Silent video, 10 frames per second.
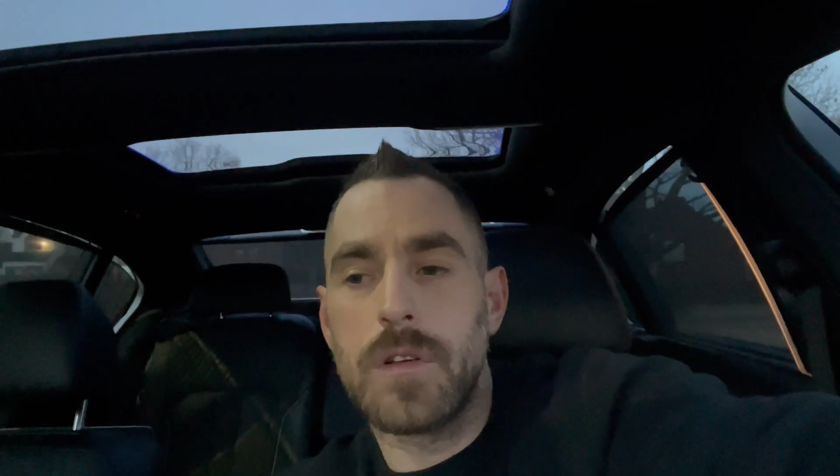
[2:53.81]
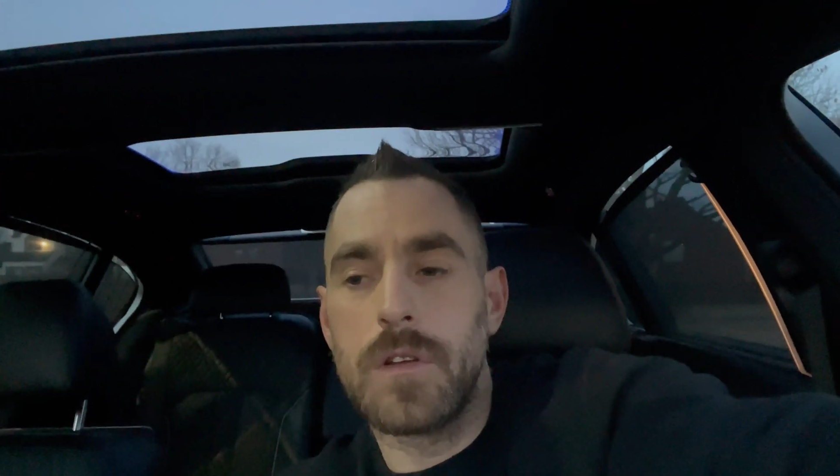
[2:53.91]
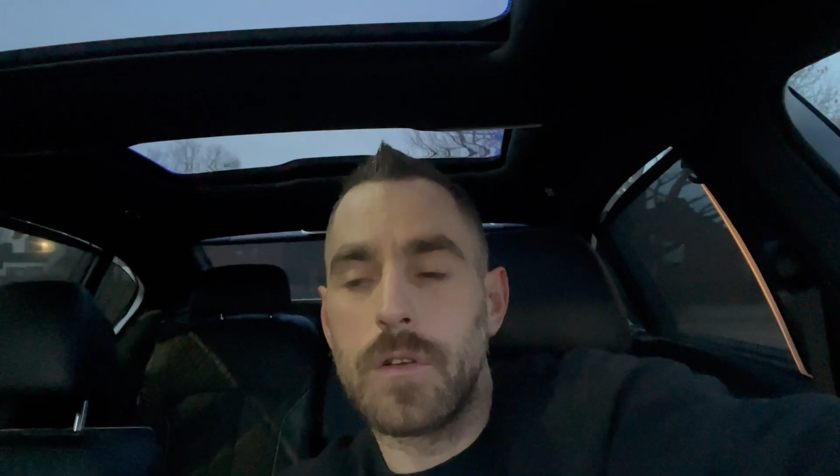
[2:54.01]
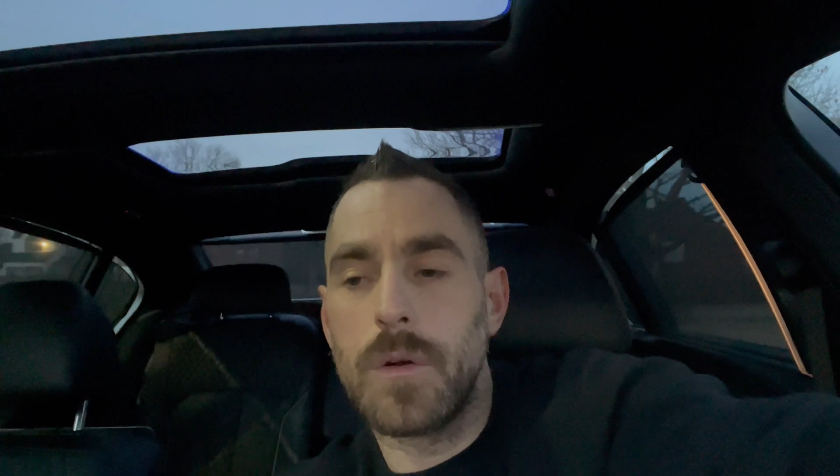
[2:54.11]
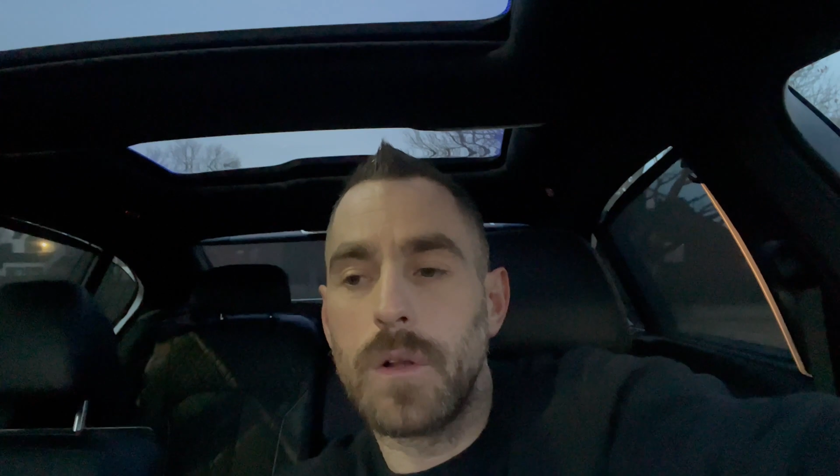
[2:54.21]

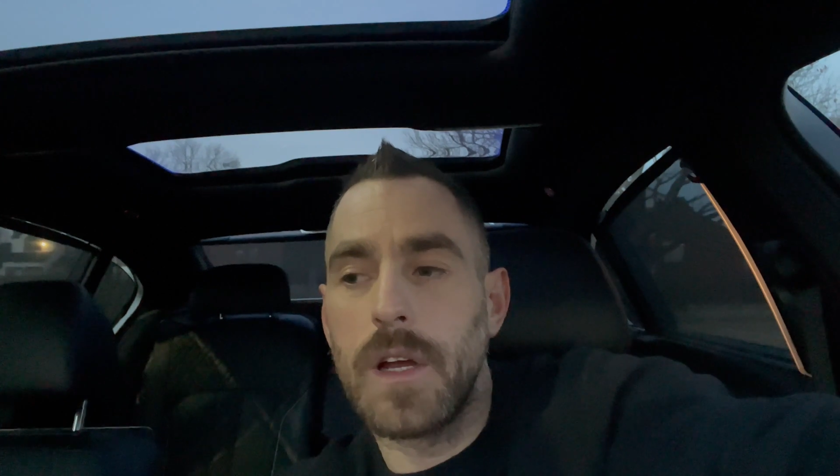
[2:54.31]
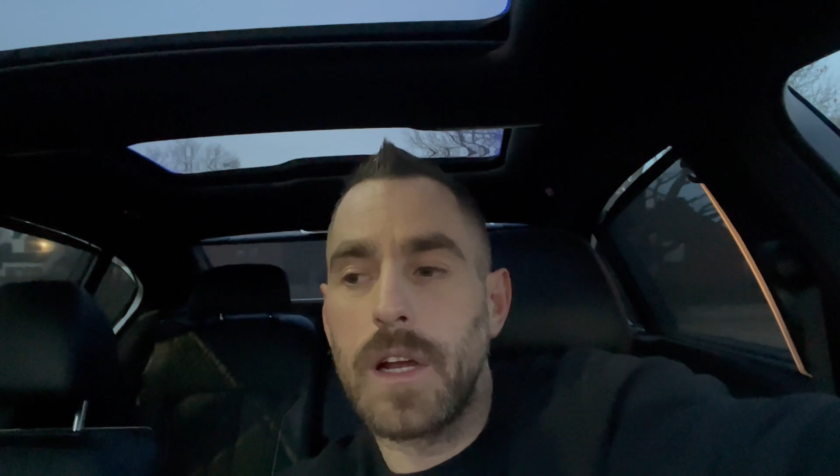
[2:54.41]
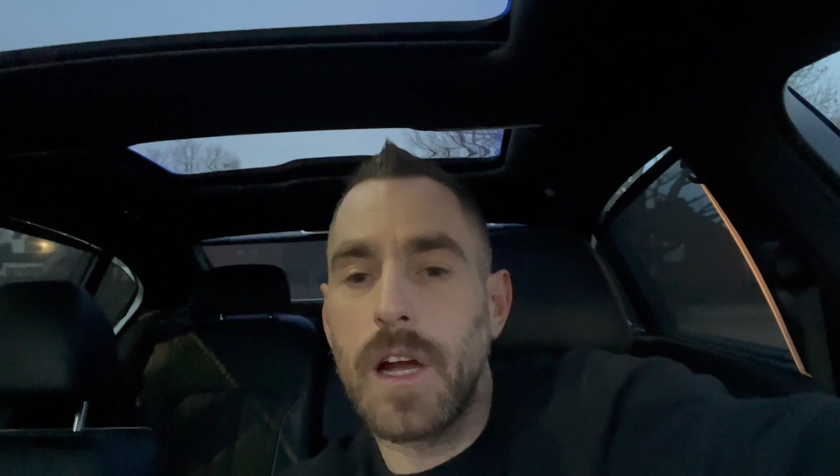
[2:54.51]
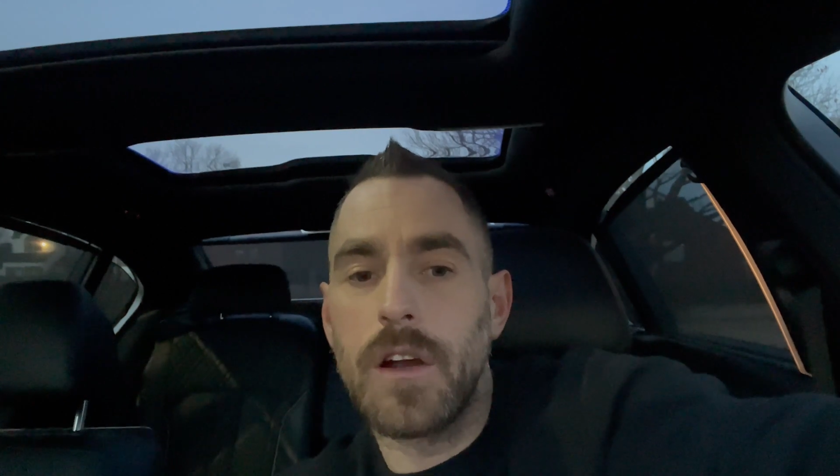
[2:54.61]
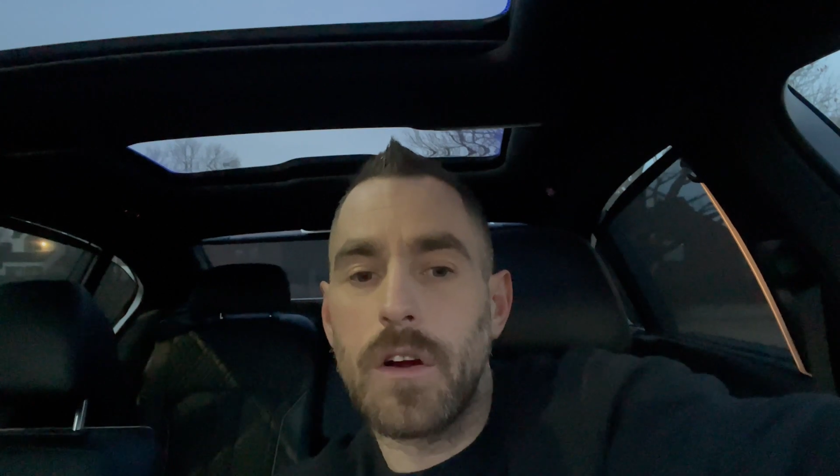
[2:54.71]
And so, I
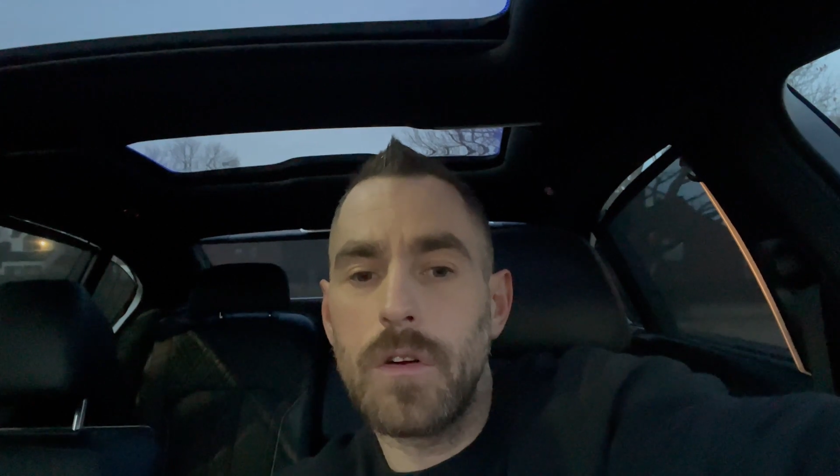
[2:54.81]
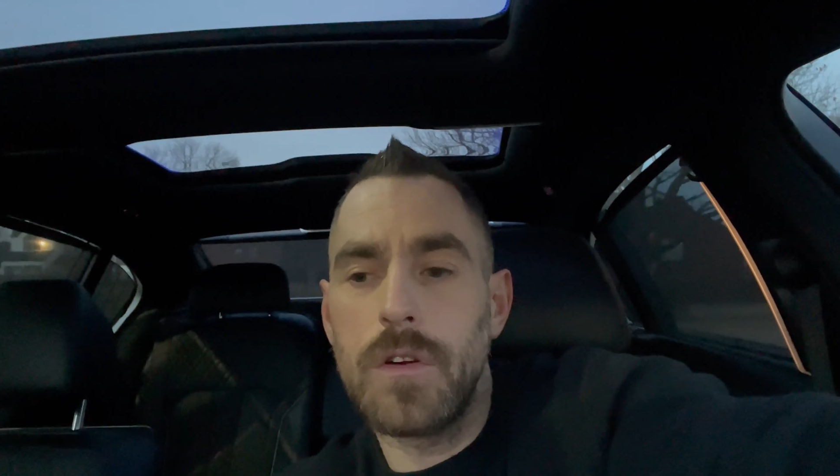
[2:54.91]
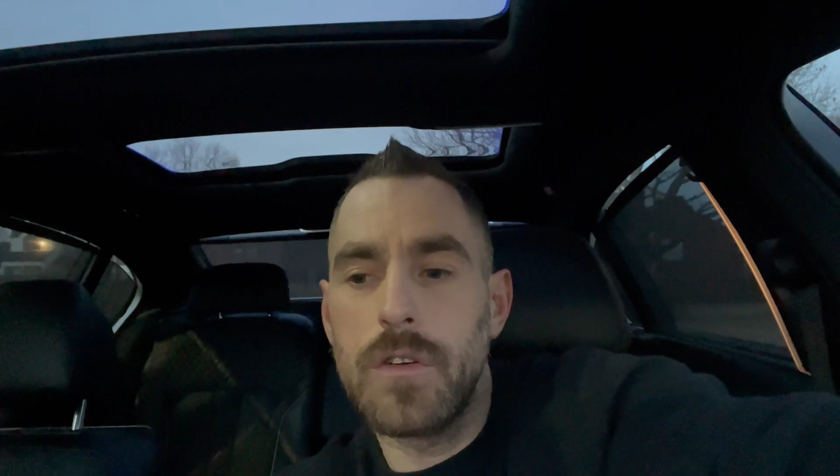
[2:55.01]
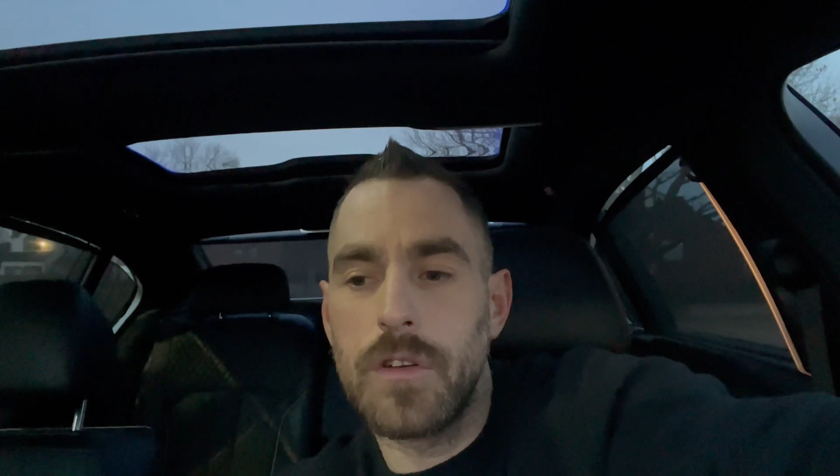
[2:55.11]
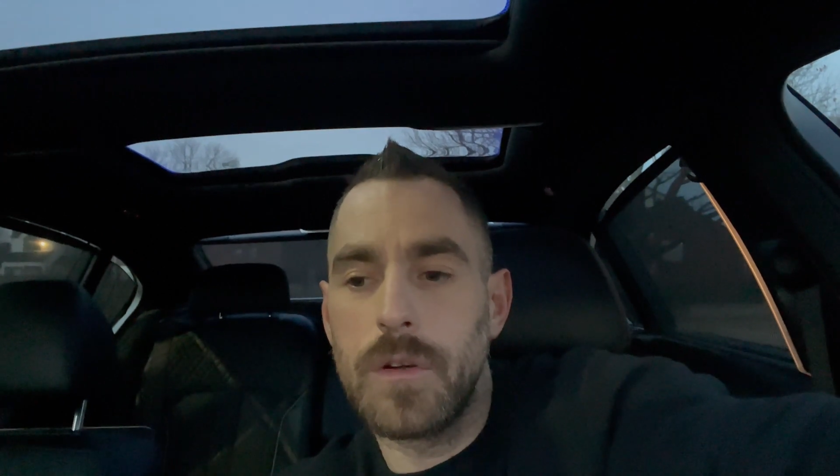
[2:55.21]

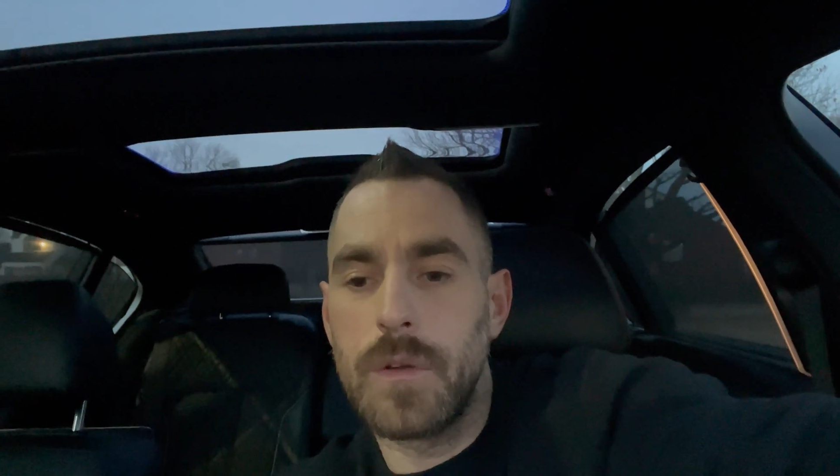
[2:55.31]
encourage you,